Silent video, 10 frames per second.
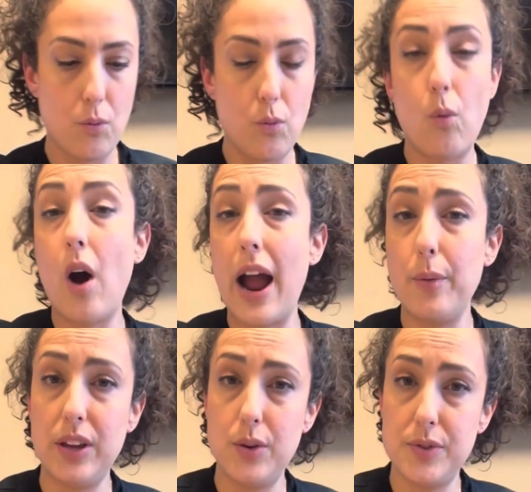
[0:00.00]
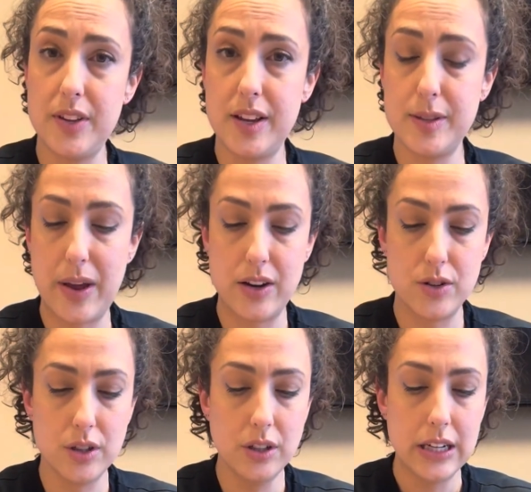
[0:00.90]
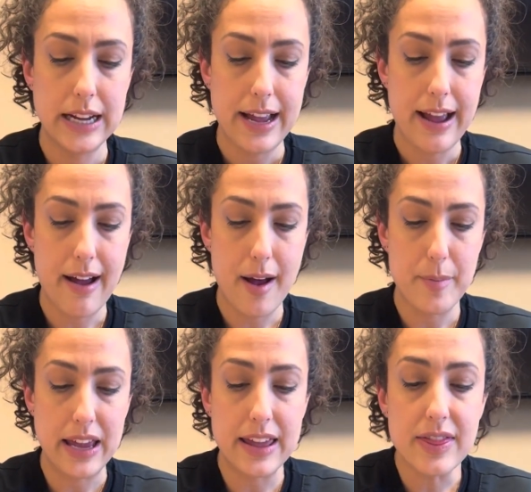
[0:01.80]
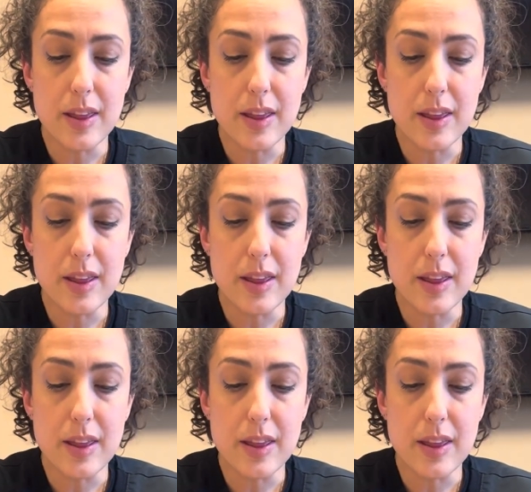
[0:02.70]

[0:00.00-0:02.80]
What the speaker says: why we use the expander. In